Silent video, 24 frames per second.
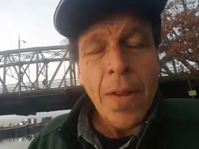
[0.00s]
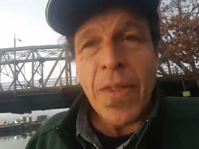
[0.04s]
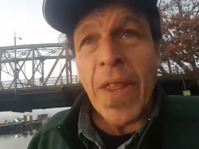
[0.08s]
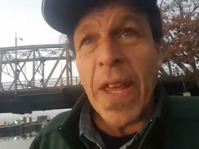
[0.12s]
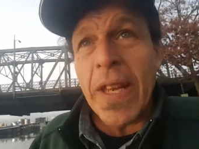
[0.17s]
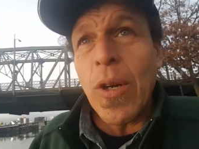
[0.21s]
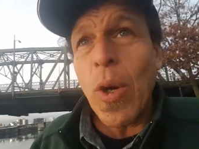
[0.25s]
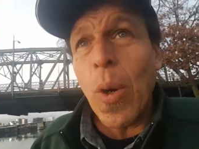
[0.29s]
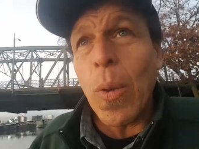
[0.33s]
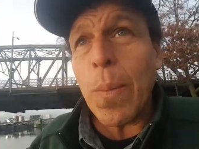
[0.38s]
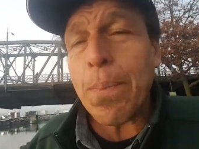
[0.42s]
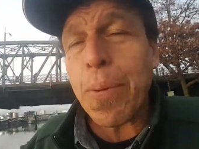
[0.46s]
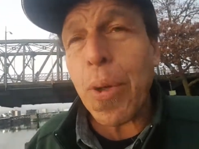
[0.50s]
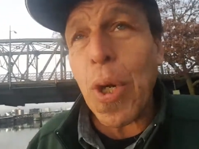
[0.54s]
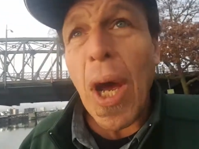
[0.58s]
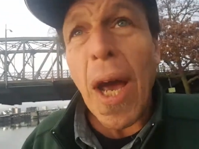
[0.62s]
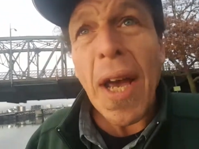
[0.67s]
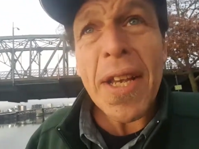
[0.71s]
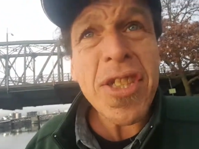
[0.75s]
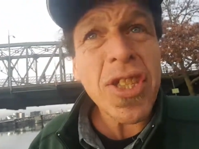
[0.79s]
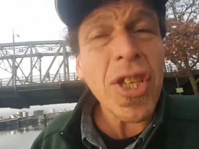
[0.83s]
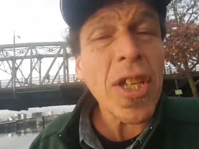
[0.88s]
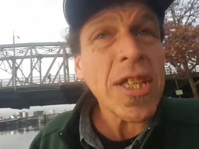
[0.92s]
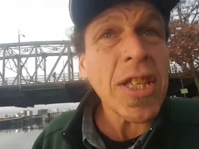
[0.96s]
They don't
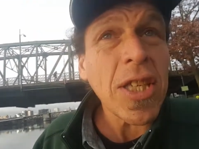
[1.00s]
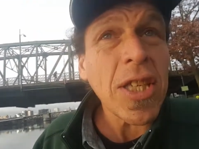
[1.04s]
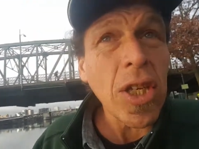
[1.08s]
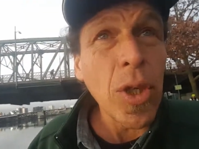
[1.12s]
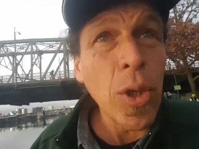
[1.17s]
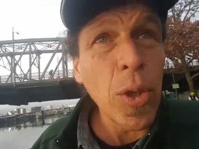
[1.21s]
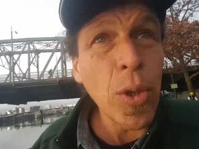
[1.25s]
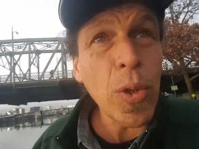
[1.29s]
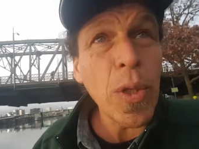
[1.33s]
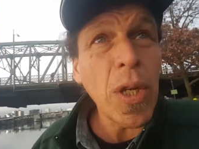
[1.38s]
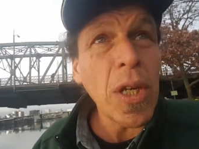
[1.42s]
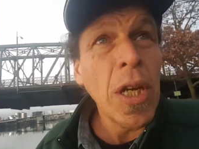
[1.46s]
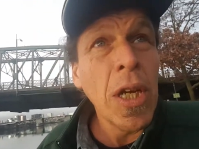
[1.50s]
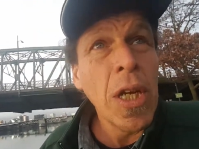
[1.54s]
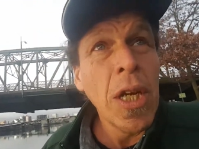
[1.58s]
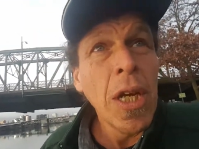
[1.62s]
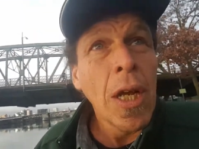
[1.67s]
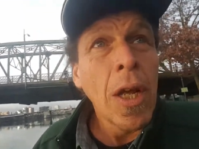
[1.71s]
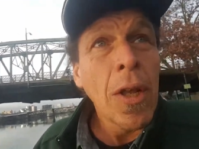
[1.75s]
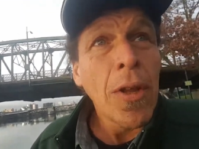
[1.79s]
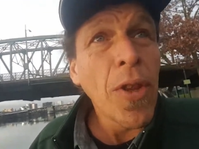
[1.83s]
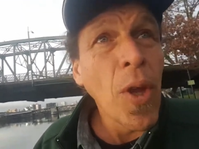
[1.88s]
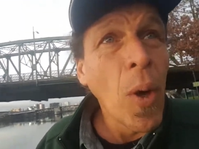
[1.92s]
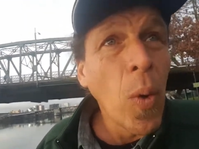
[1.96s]
prosecute
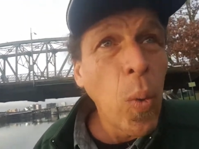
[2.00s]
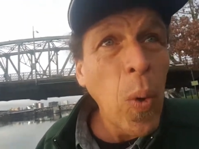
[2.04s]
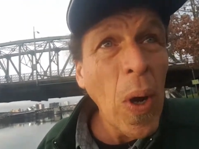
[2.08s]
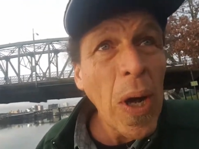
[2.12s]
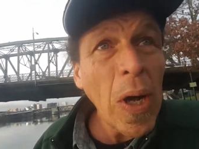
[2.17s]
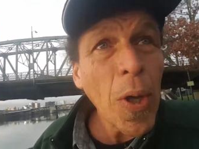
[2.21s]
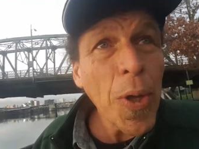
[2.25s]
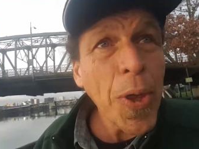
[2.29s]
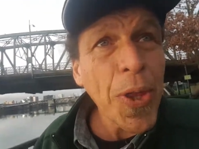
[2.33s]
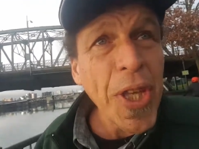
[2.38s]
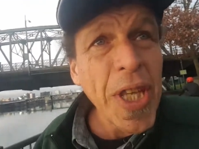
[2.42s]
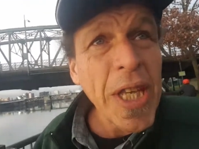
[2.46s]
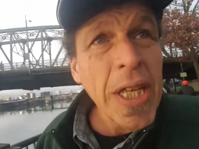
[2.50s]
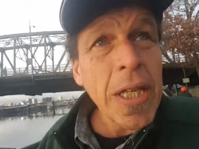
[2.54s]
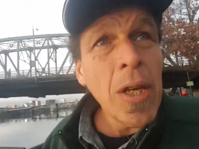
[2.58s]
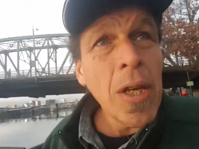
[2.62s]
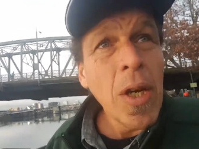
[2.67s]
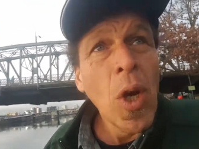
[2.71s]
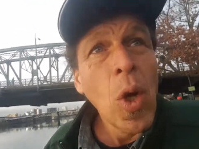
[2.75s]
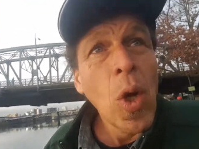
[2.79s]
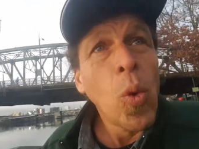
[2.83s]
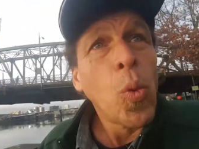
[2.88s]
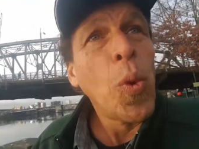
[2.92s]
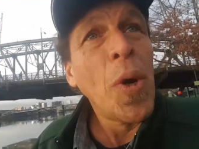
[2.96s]
the wealthy
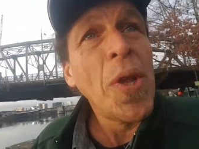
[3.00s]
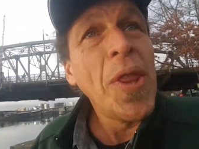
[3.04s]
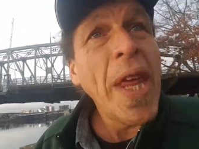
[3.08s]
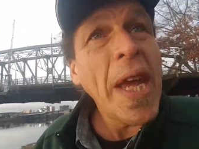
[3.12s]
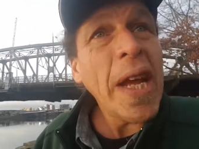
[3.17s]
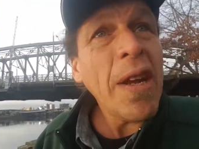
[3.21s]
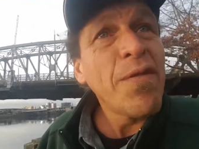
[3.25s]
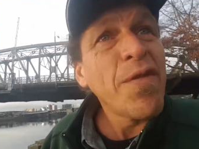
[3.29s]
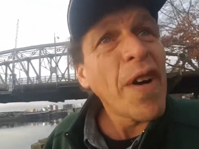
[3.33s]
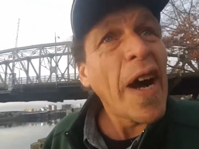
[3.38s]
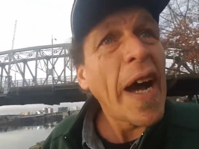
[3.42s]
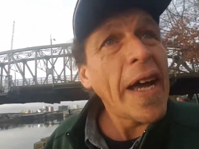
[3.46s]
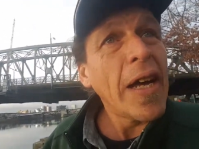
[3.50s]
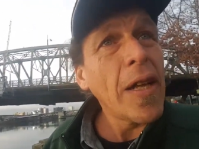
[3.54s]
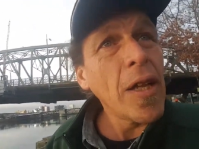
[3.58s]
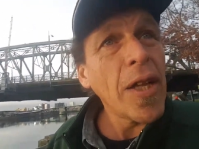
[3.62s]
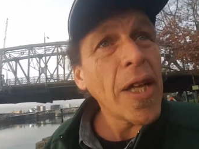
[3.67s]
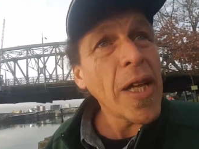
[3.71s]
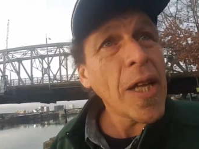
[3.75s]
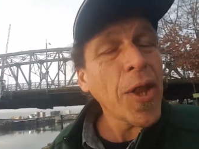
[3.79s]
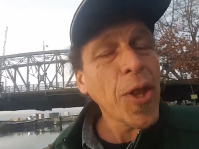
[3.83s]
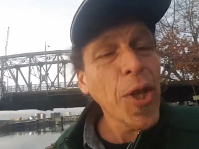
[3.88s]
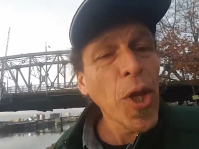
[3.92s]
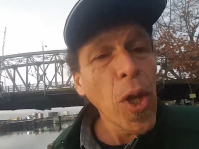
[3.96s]
when they
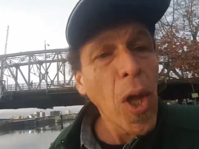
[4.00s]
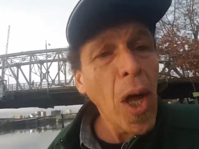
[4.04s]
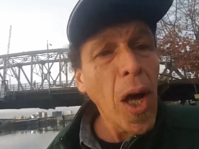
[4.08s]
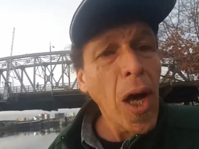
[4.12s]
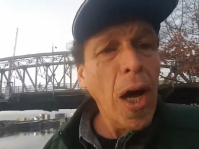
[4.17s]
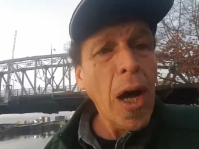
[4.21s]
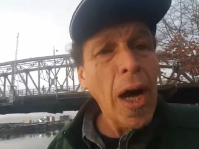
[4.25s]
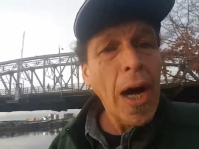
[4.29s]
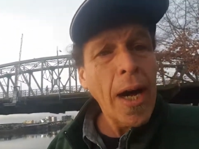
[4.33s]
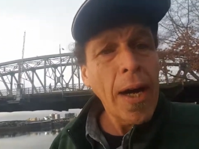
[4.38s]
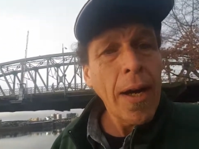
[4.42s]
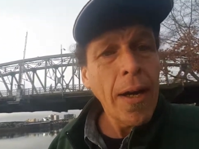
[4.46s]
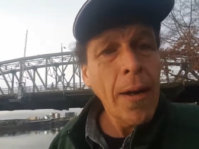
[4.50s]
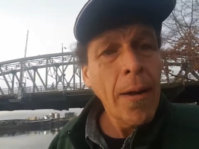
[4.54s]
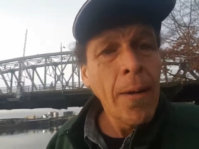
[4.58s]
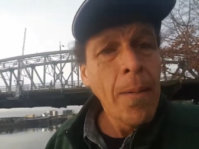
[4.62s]
violate the law.